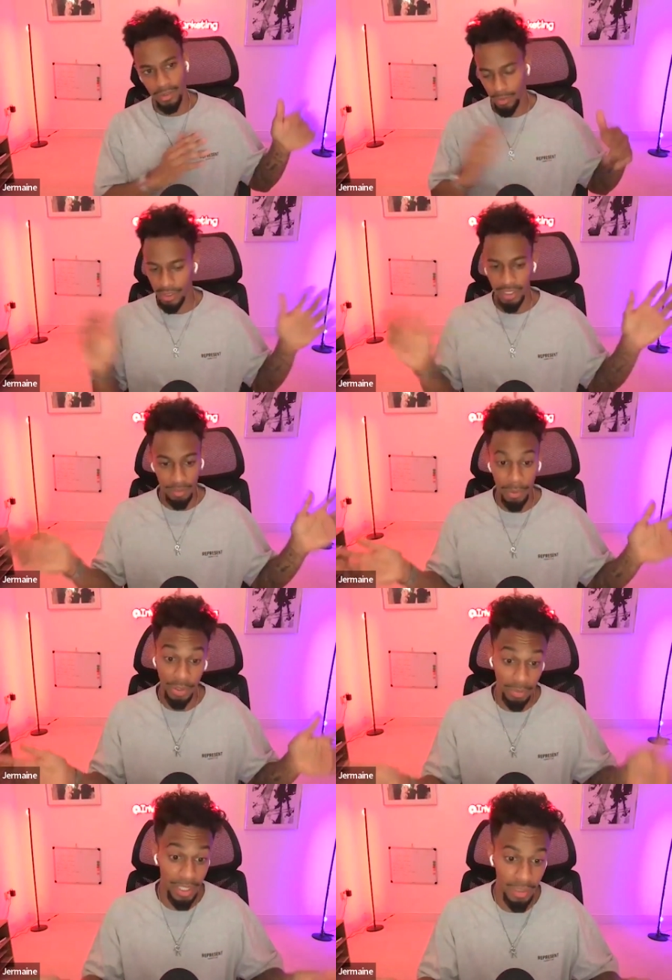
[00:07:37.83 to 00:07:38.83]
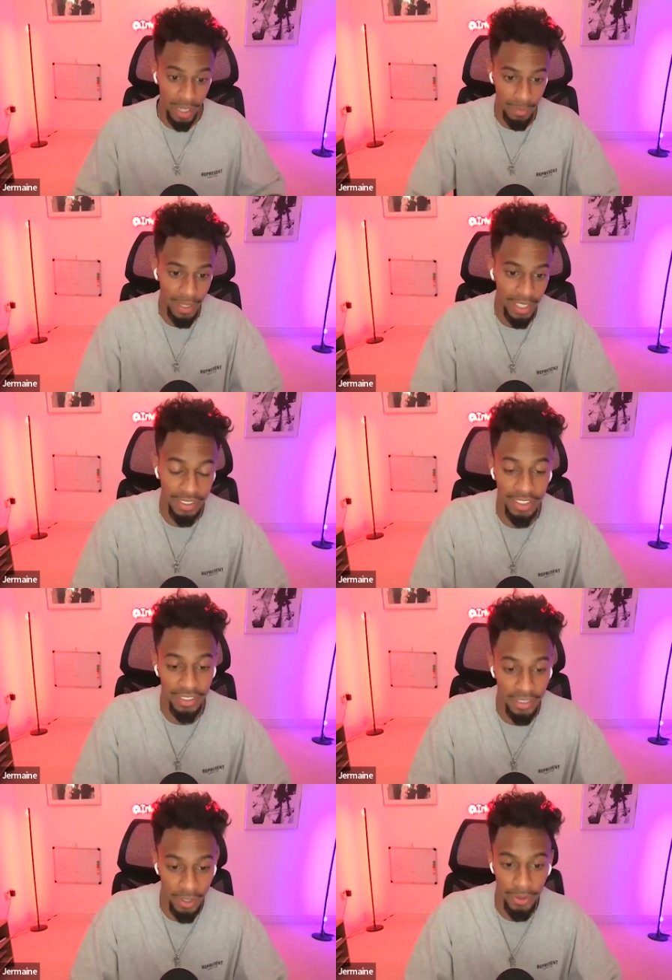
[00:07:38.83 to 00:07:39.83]
was an experienced media buyer basically.
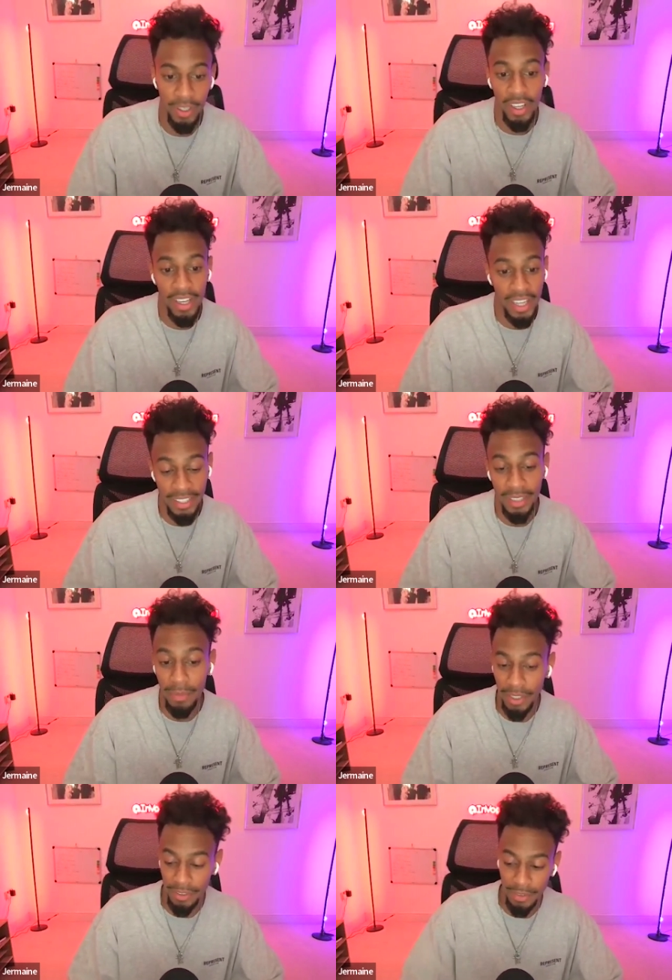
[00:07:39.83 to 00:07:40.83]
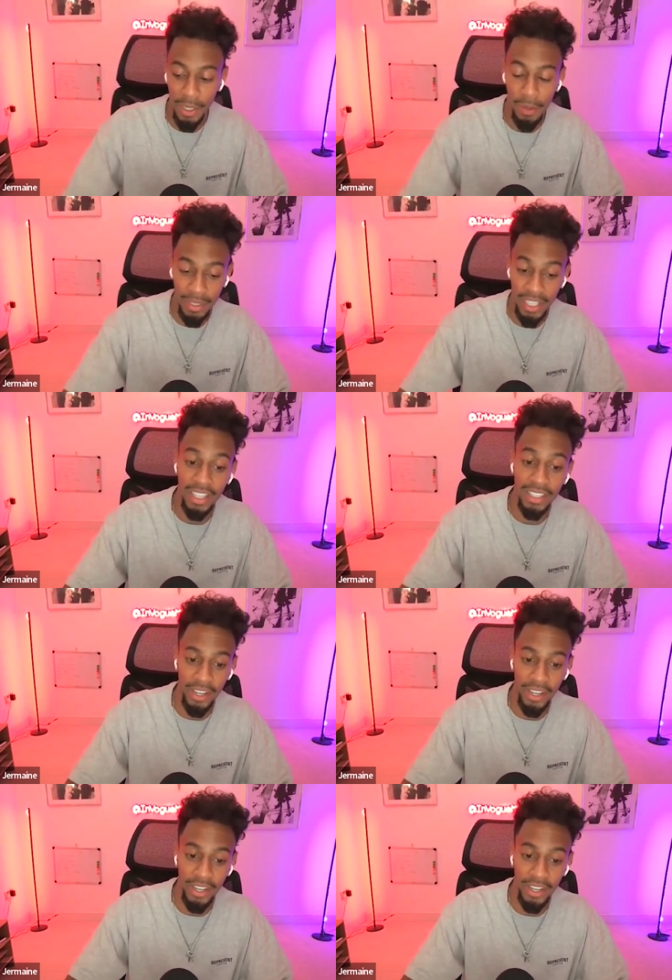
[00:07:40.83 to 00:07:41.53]
So he did massively help me at that